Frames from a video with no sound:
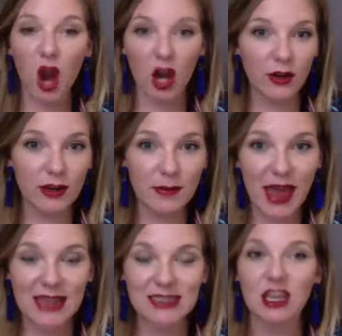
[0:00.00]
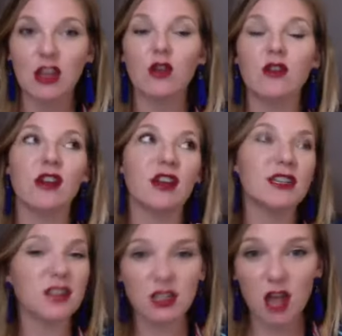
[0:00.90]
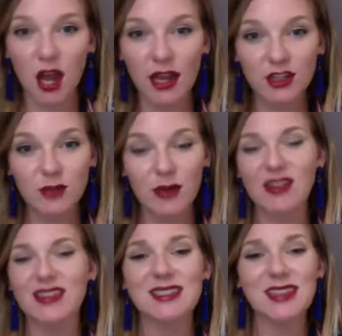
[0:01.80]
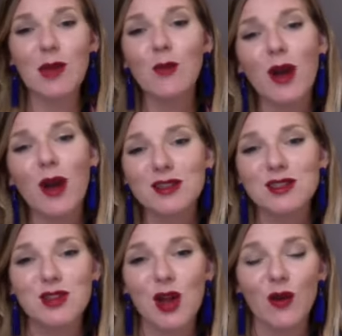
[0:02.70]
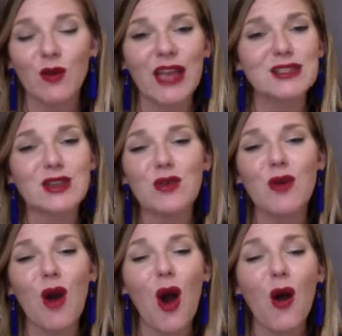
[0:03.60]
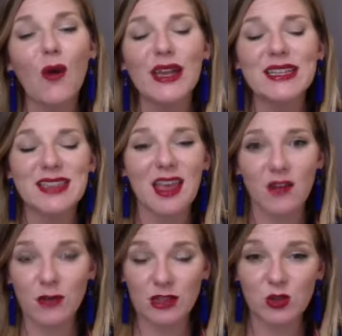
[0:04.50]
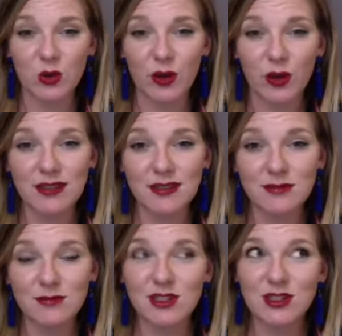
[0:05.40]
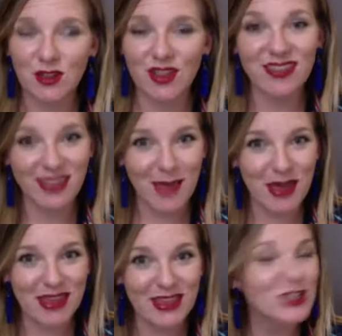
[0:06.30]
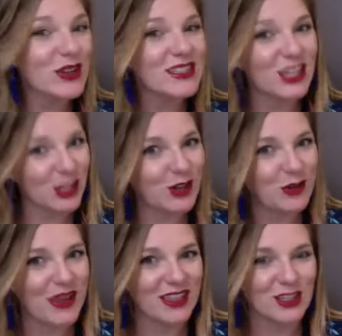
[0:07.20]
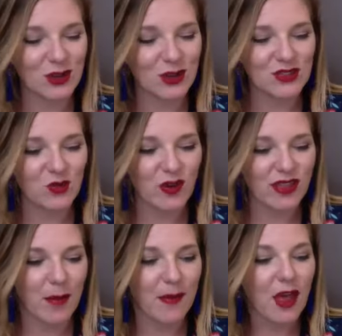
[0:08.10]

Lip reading: are going to be asking you, they're going to start talking to you about this. They want to know, right? So you always give them the choice so that they make the choice and you don't make the choice for them.